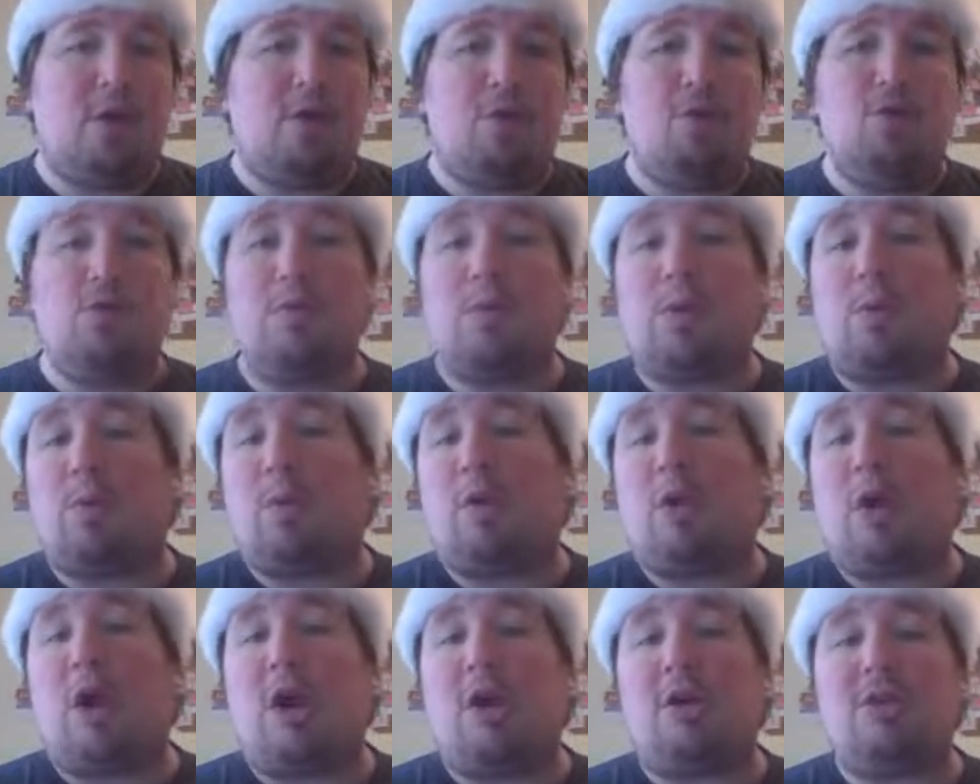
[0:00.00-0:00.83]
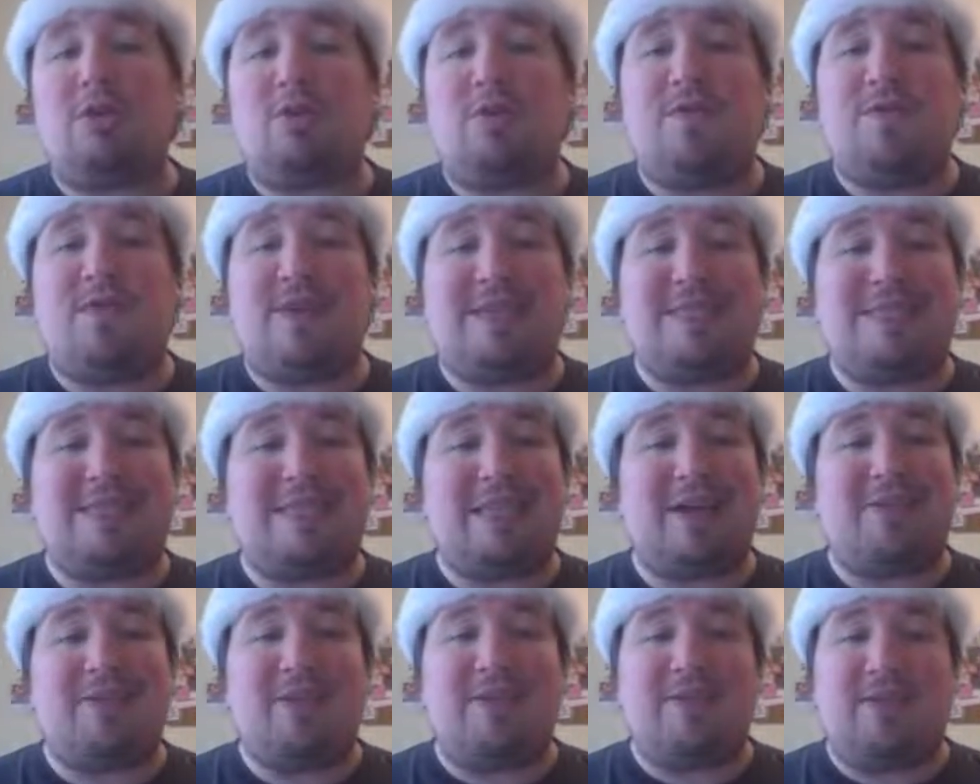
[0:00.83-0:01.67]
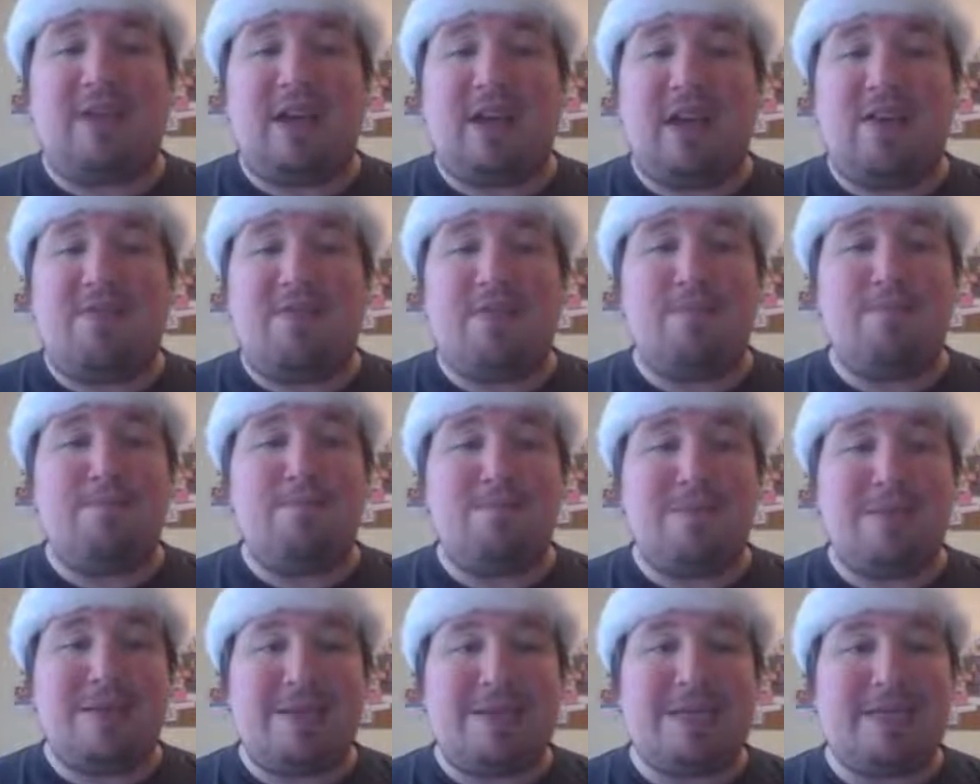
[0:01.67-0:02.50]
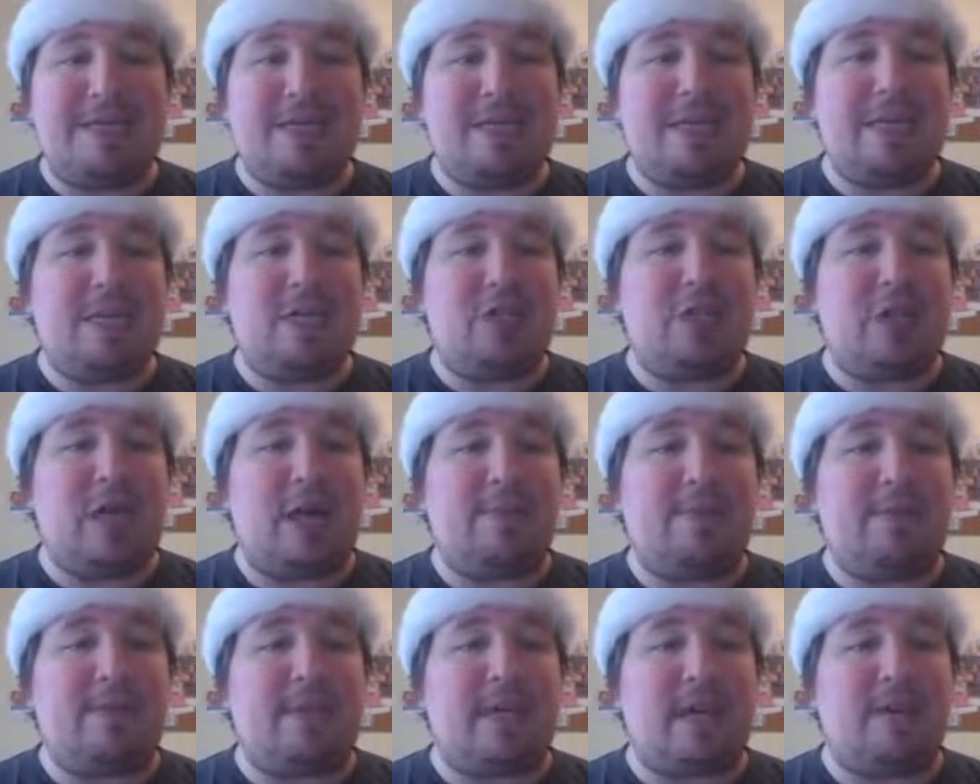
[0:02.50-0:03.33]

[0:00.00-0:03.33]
Uber will also invest $75 million in Joby's